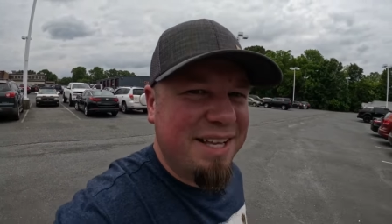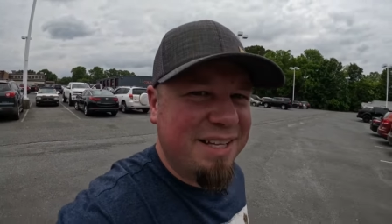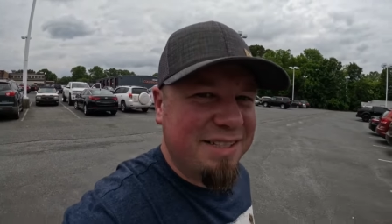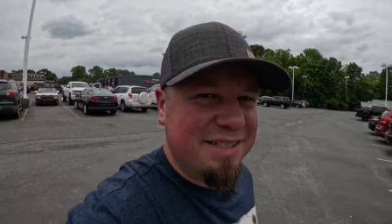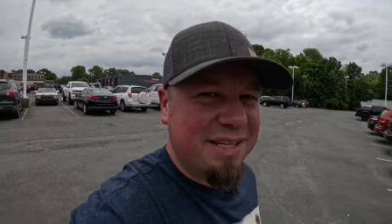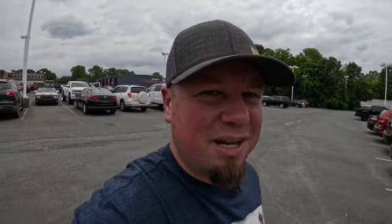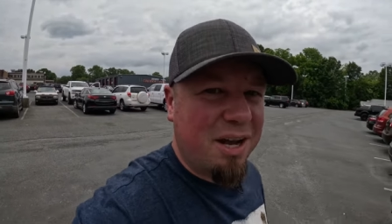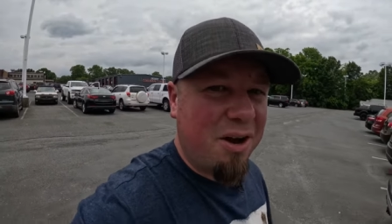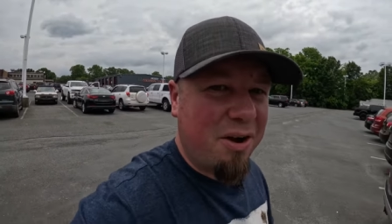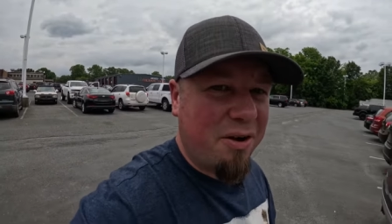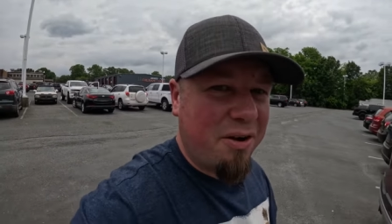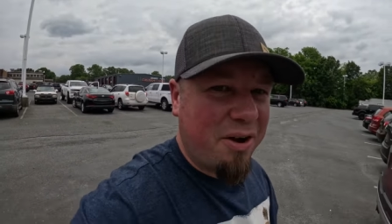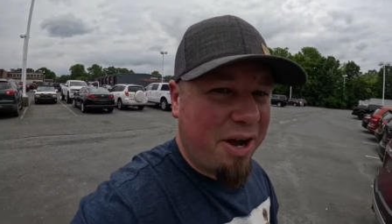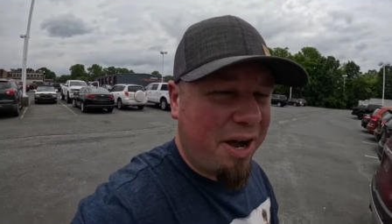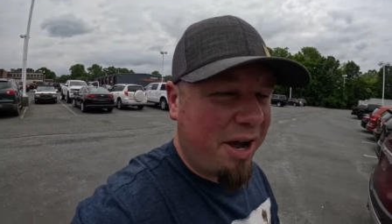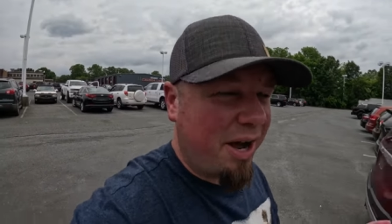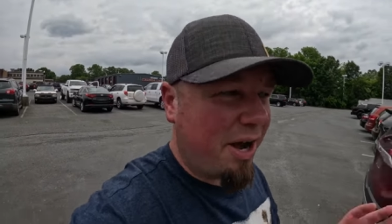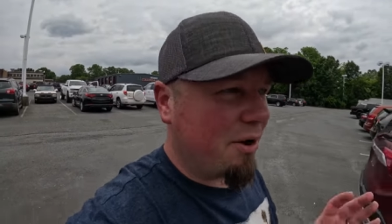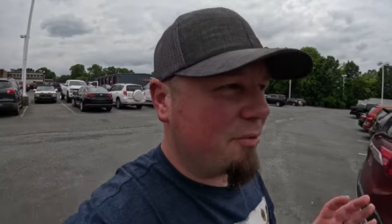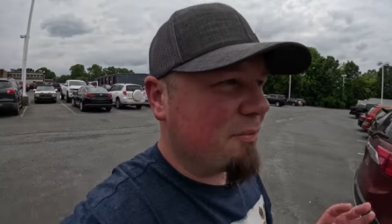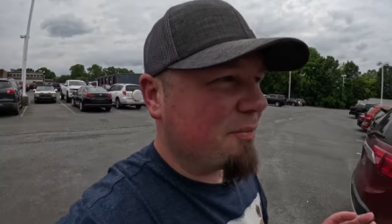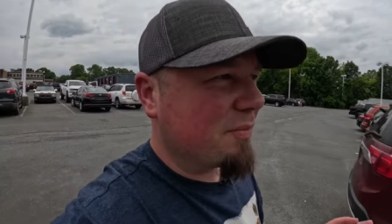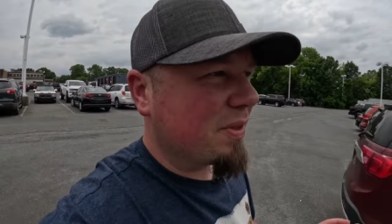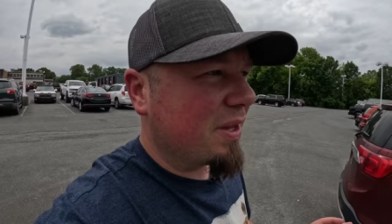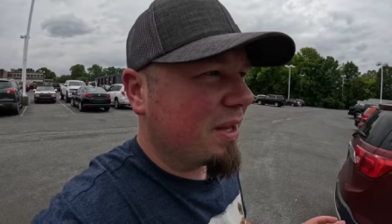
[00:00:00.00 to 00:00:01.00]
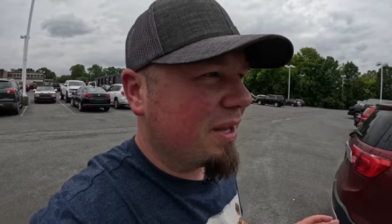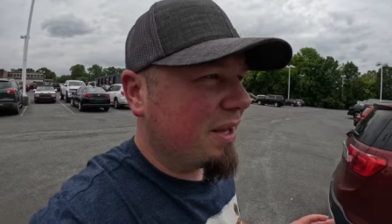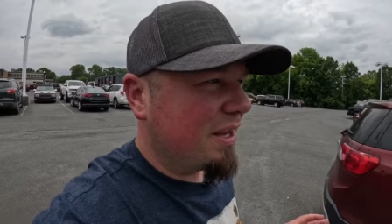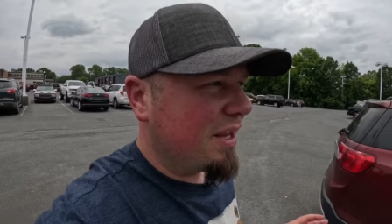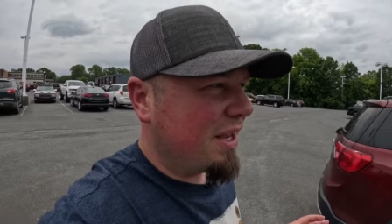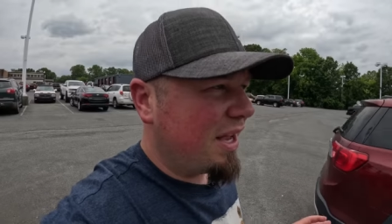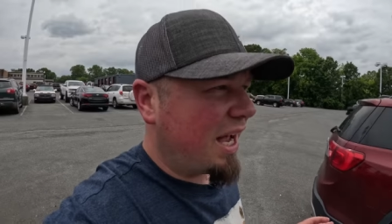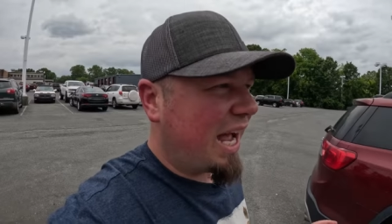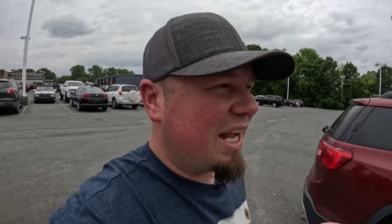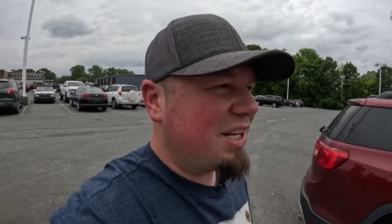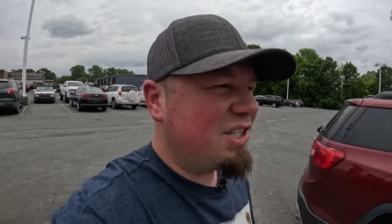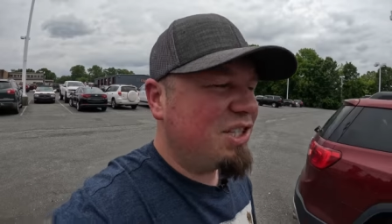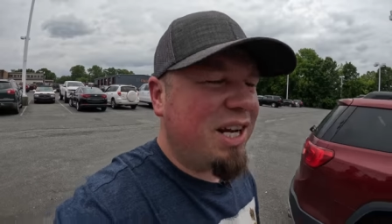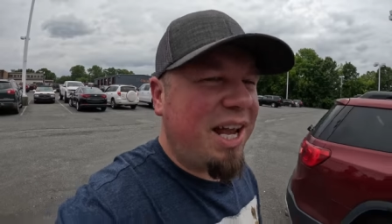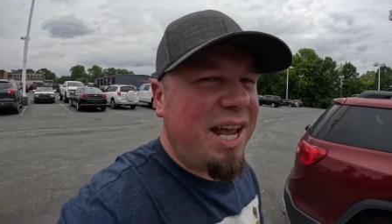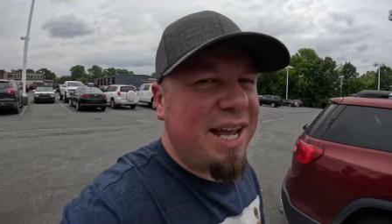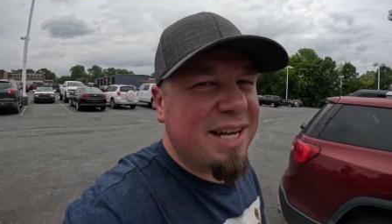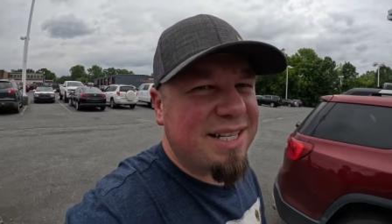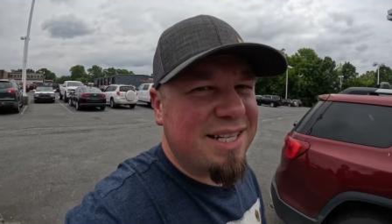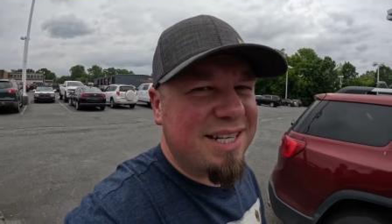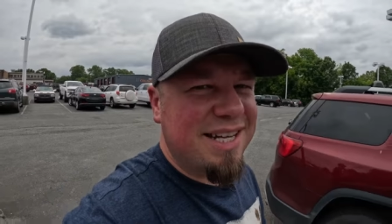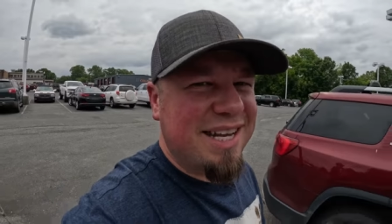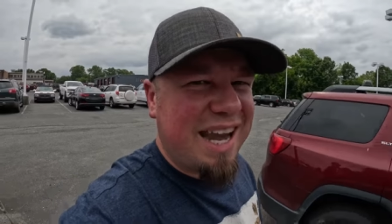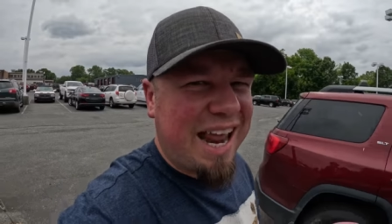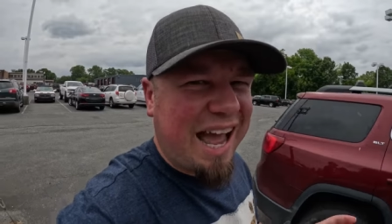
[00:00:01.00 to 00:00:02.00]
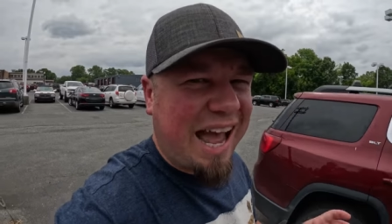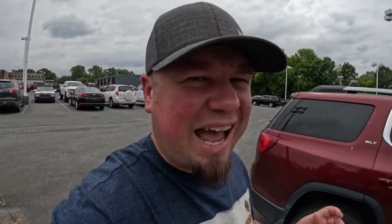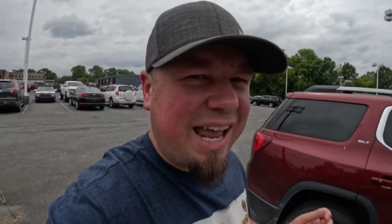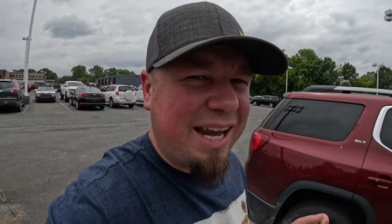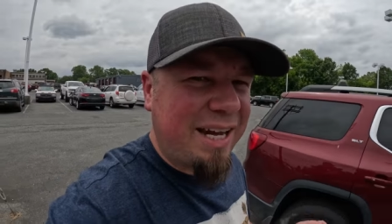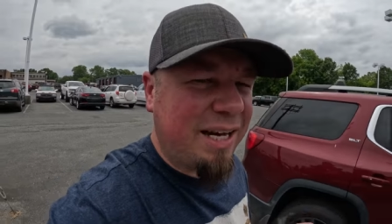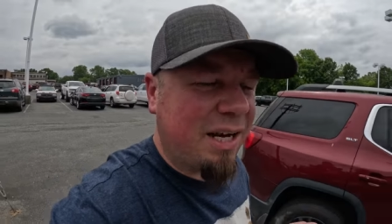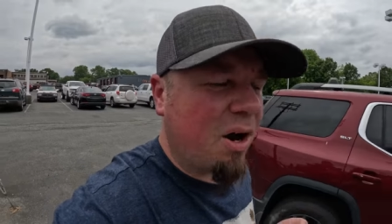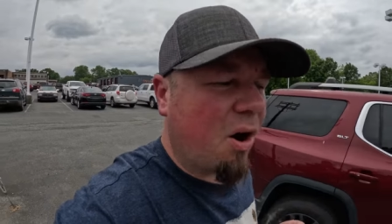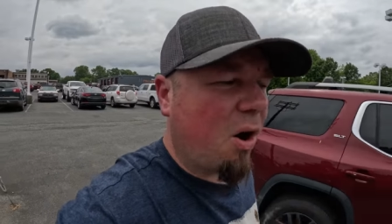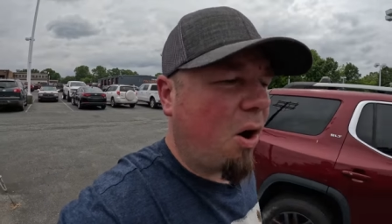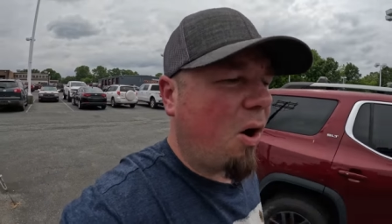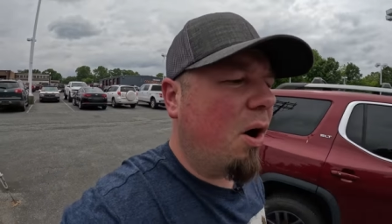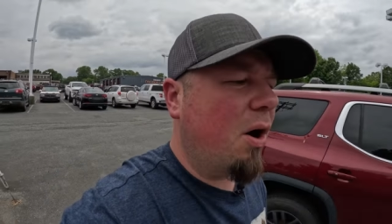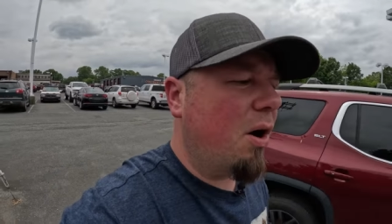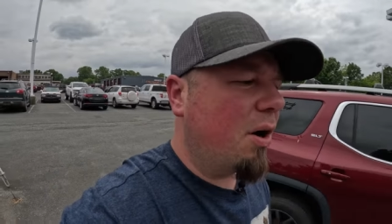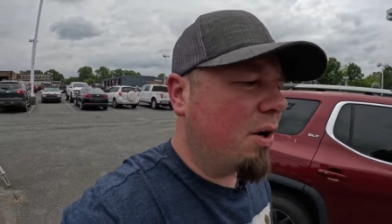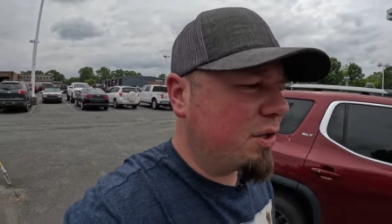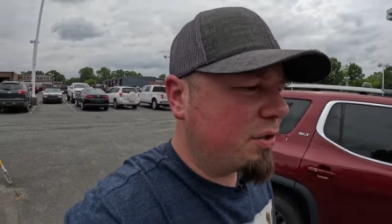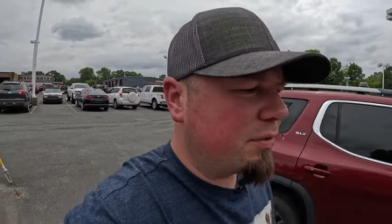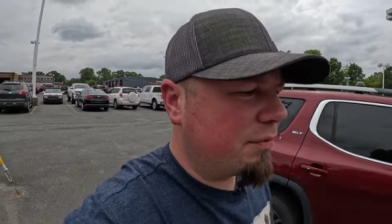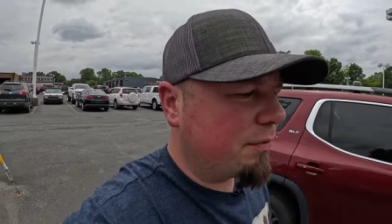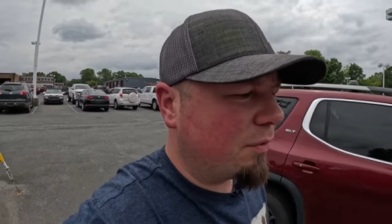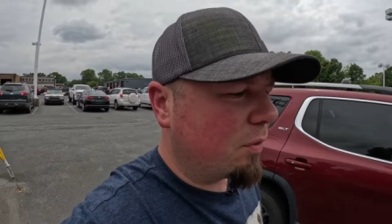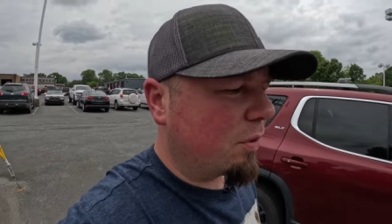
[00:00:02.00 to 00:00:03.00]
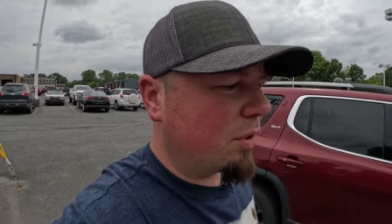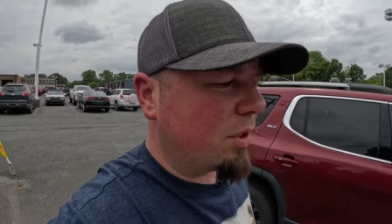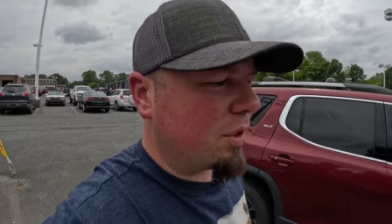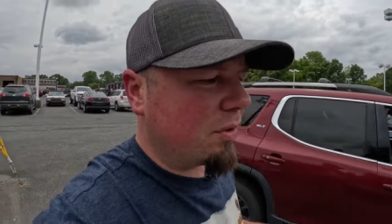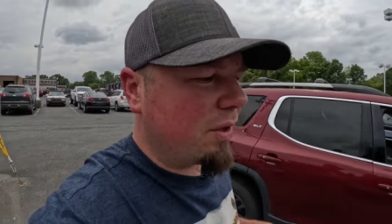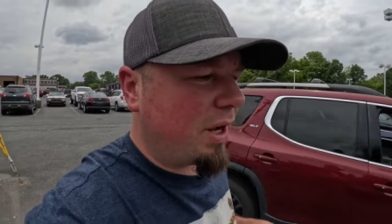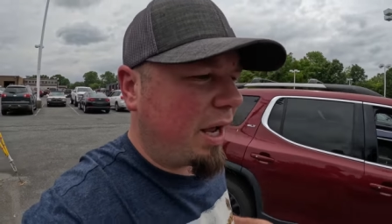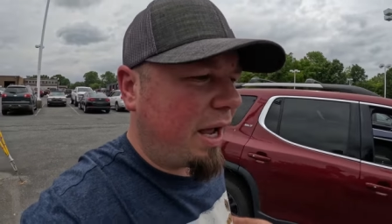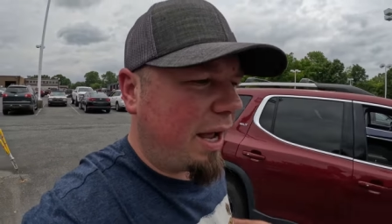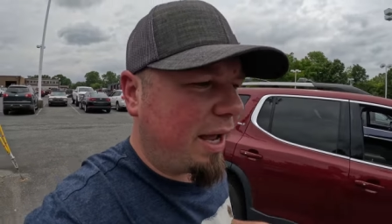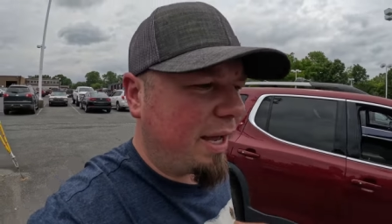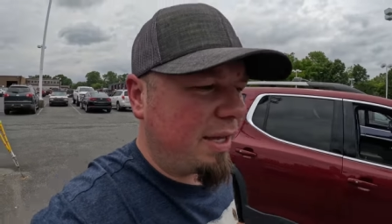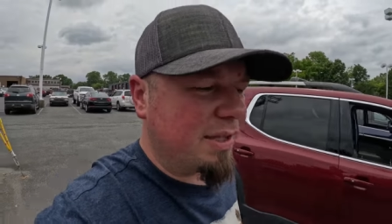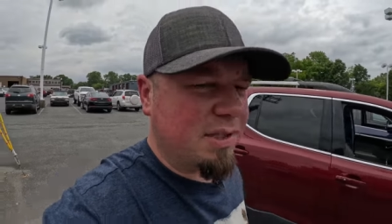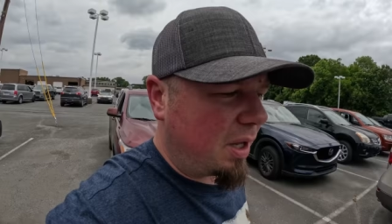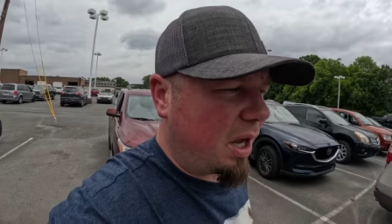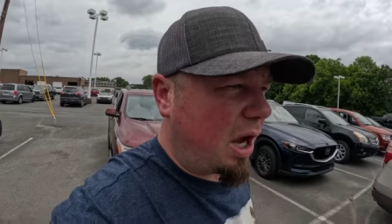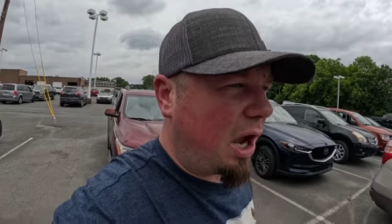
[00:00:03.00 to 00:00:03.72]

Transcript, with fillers: So um, I checked nine cars for you guys.